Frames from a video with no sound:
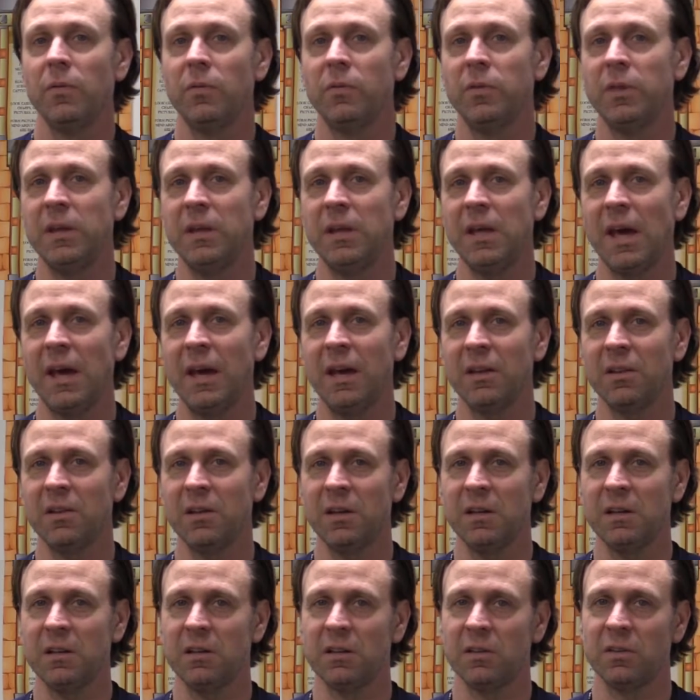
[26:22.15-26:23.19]
The
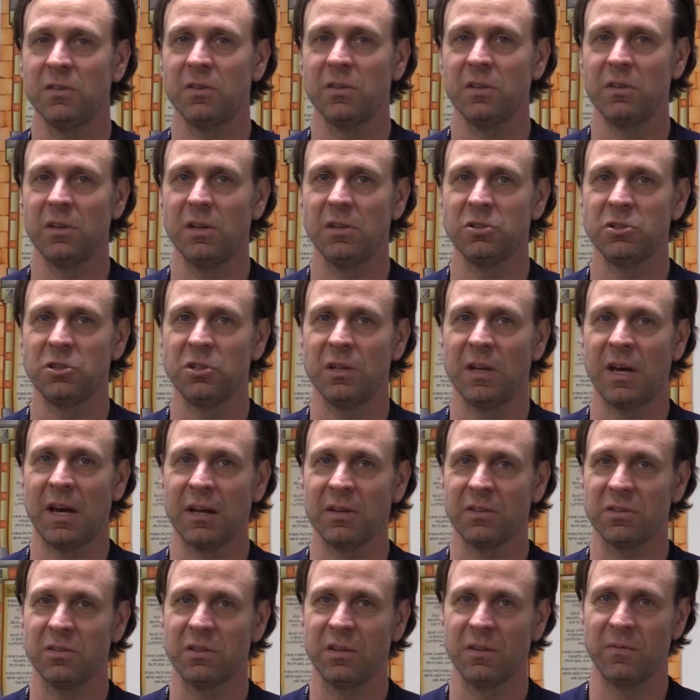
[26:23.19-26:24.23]
Alien and Sedition
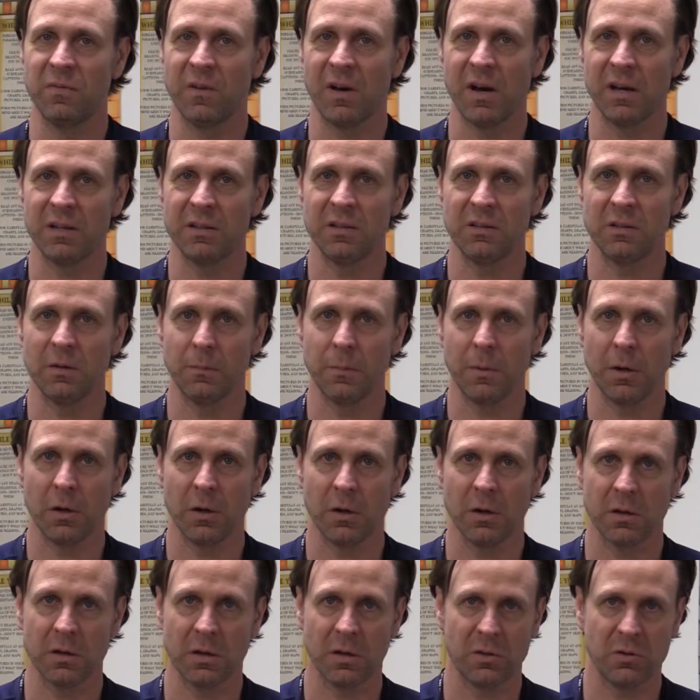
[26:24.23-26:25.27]
Acts divided
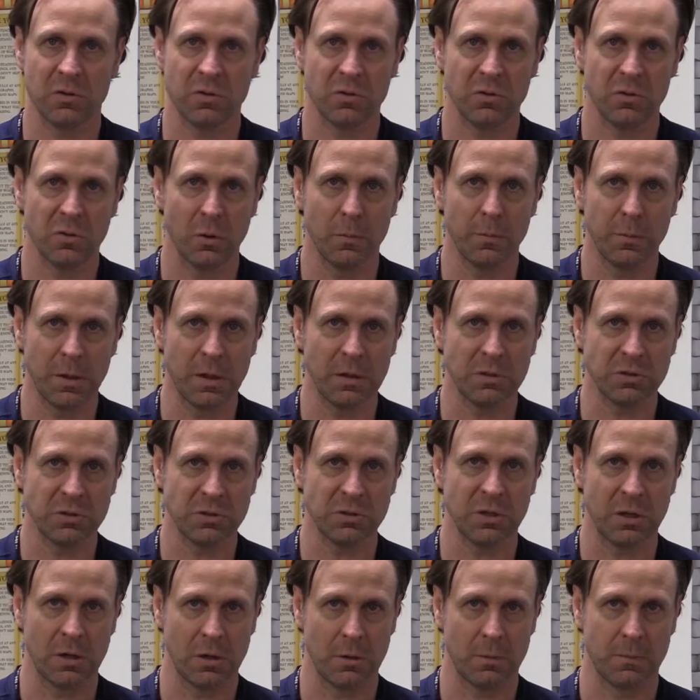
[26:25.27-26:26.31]
America so much
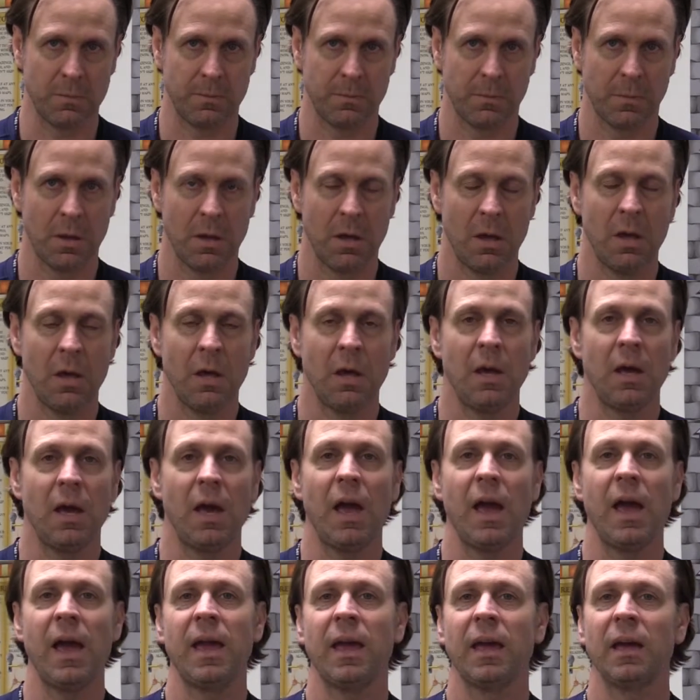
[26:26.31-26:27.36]
so,
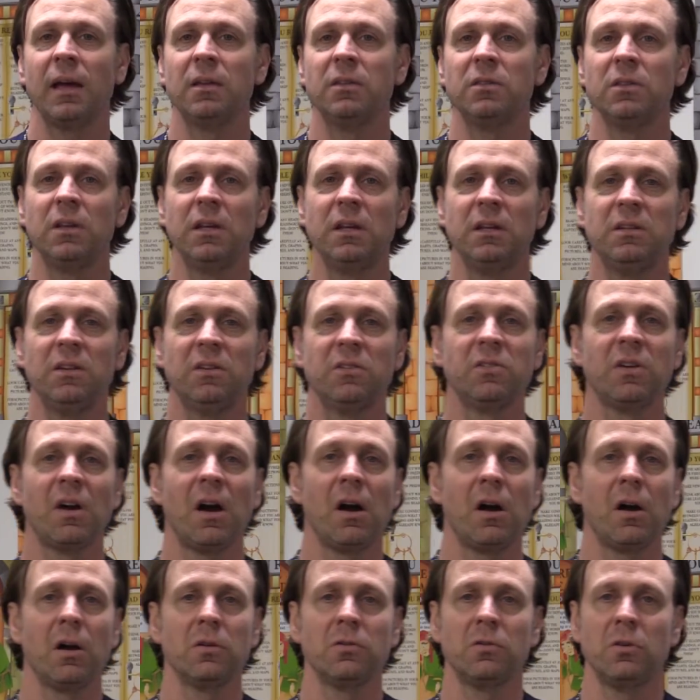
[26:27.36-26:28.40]
and the
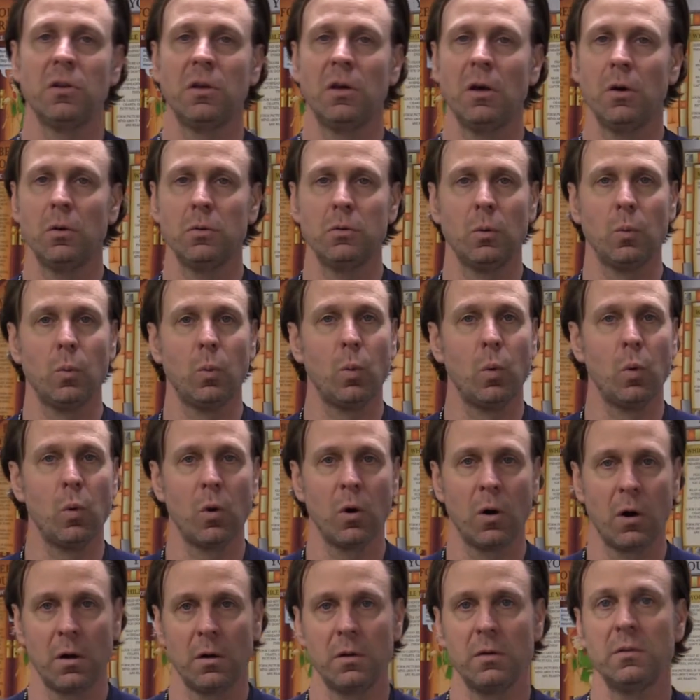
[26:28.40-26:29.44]
desire to go to
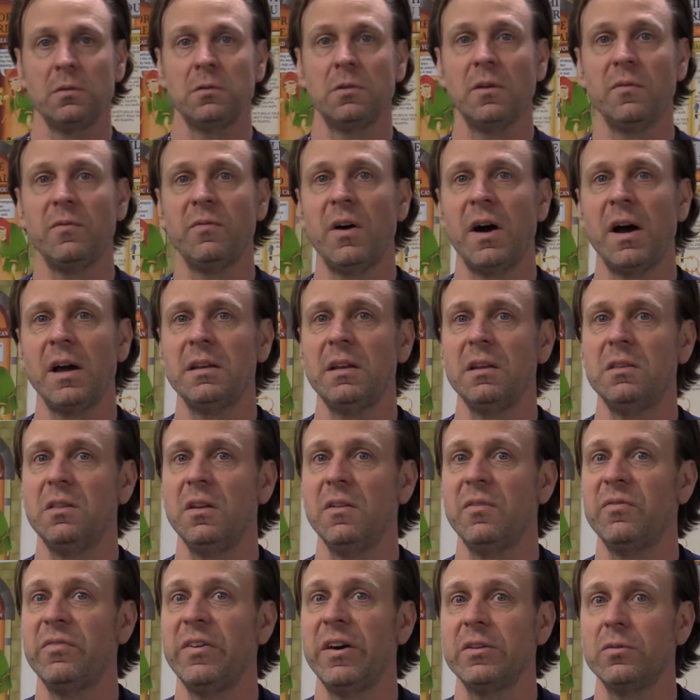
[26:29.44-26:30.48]
war divided
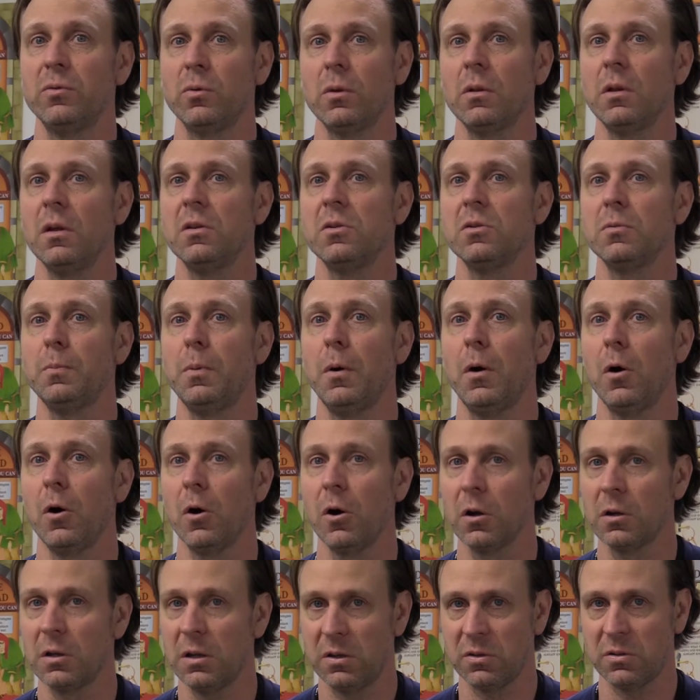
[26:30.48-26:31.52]
the Federalist
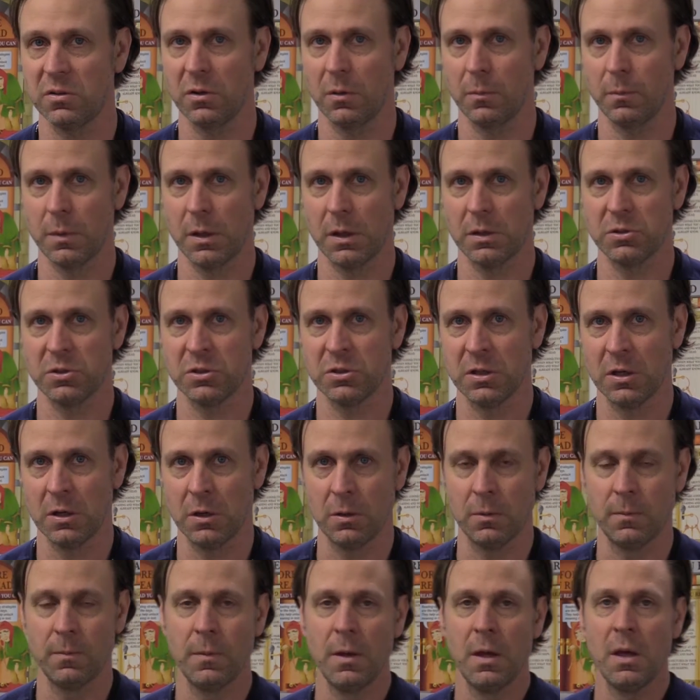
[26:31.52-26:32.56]
Party so much
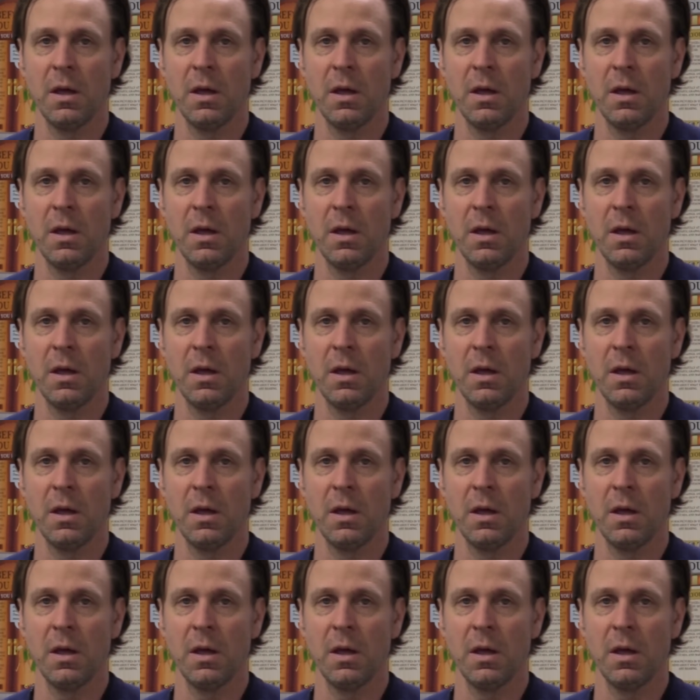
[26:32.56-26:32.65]
so,